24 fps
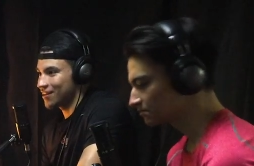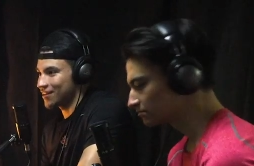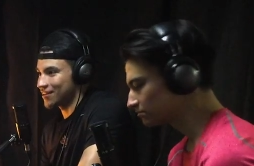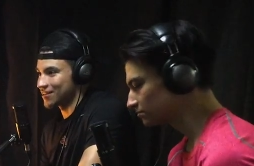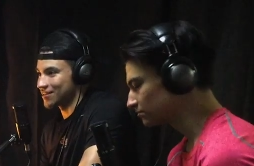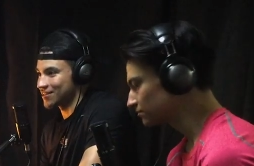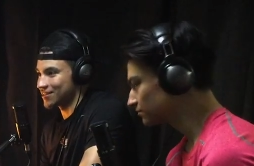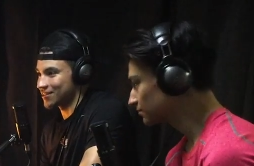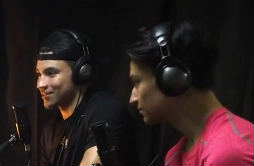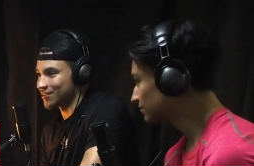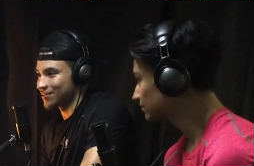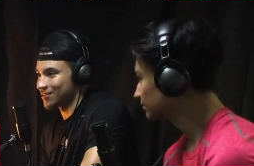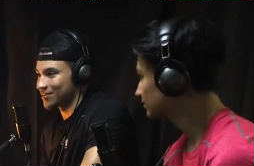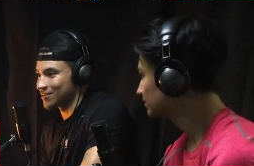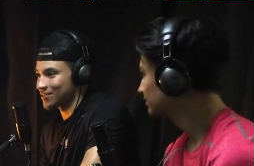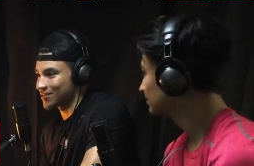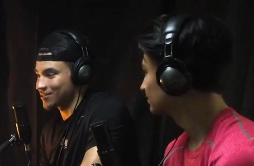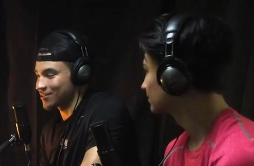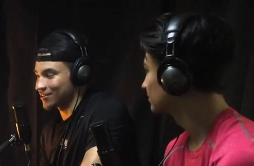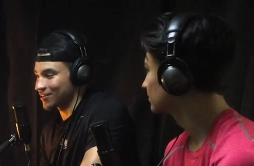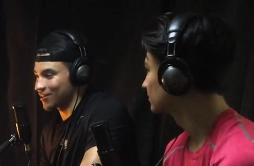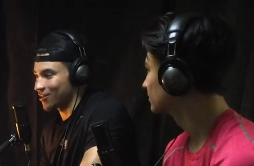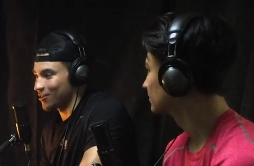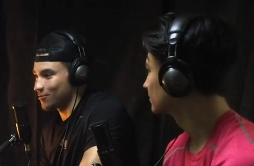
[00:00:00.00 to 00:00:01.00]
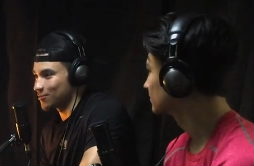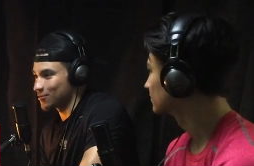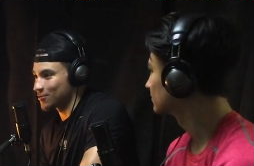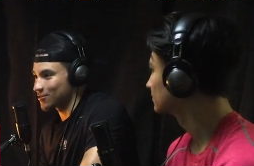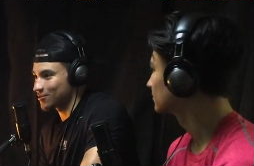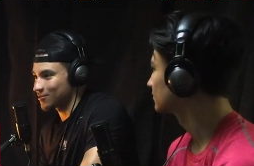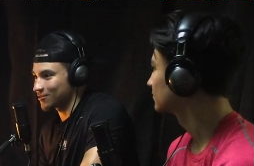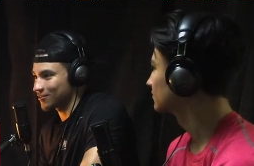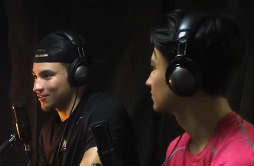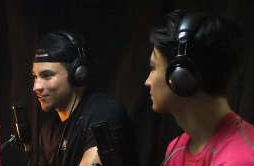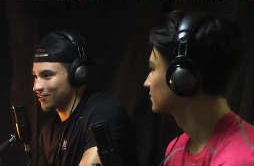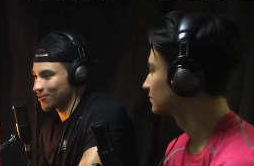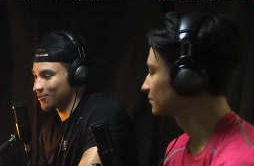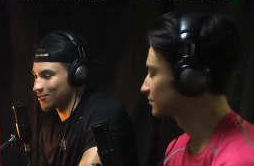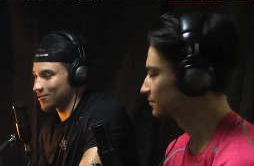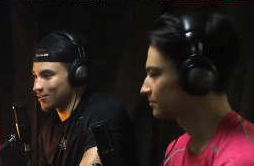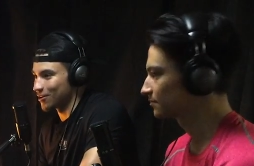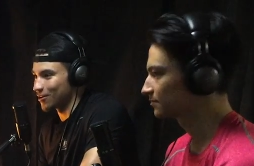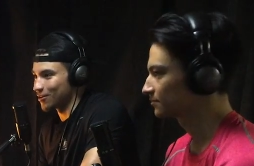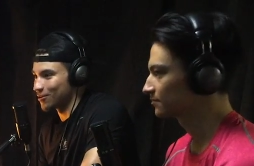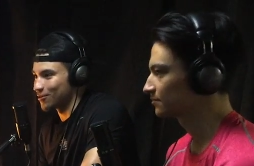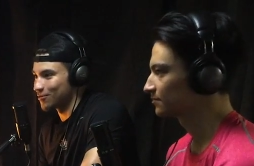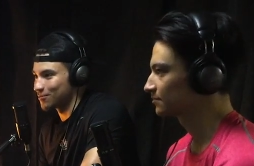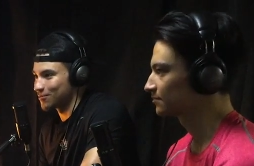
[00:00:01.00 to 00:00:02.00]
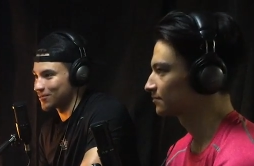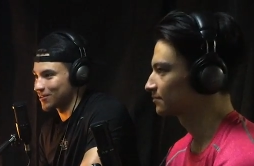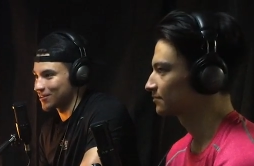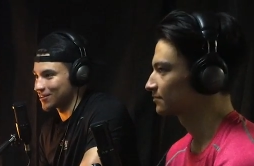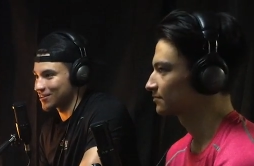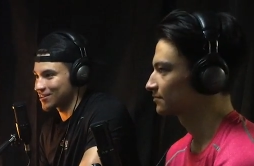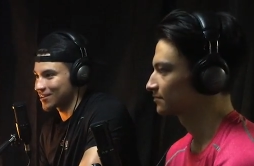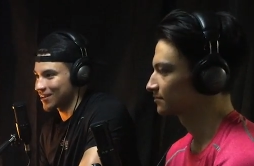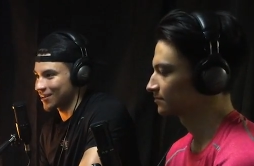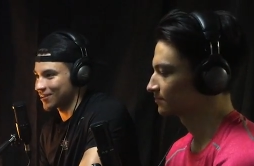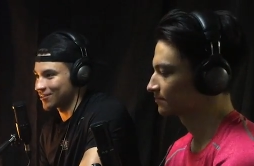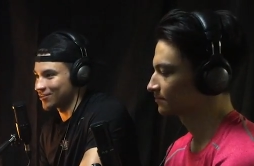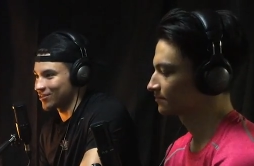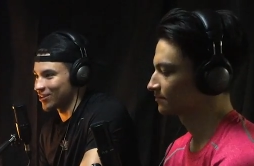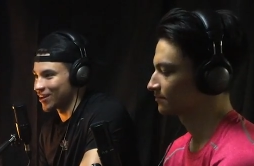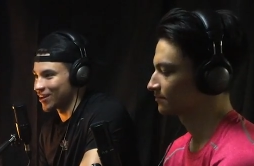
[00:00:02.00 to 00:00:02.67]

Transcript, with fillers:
Speaker 1: in series almost going home in the second